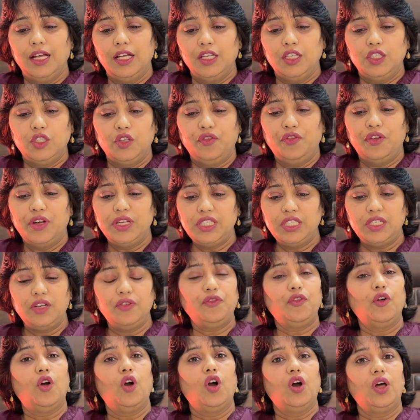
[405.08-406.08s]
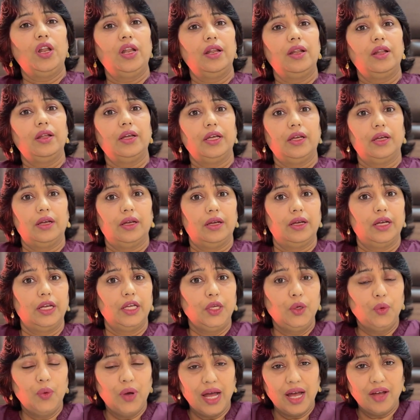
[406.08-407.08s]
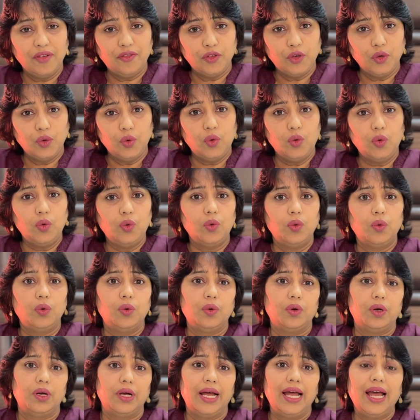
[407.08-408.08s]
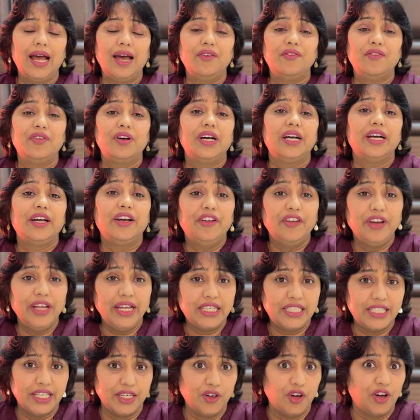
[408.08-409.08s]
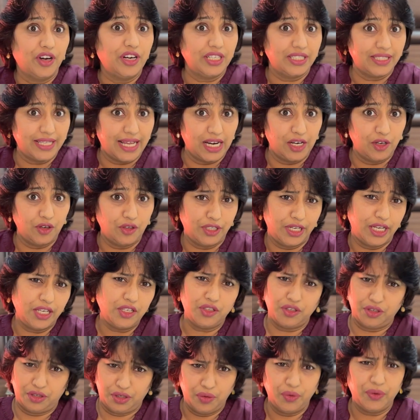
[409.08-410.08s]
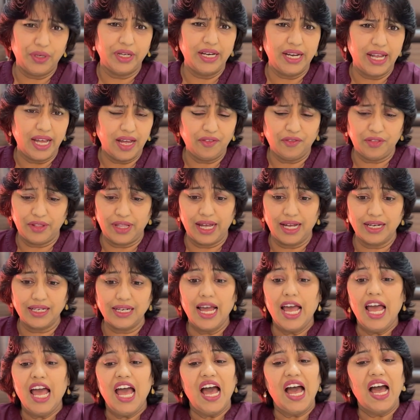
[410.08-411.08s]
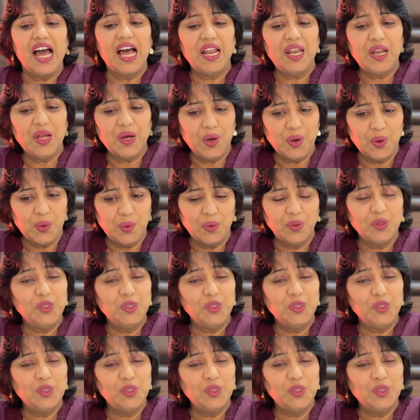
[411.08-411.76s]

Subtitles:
So first of all, you have to have a greeting or a salutation. You can have that, hello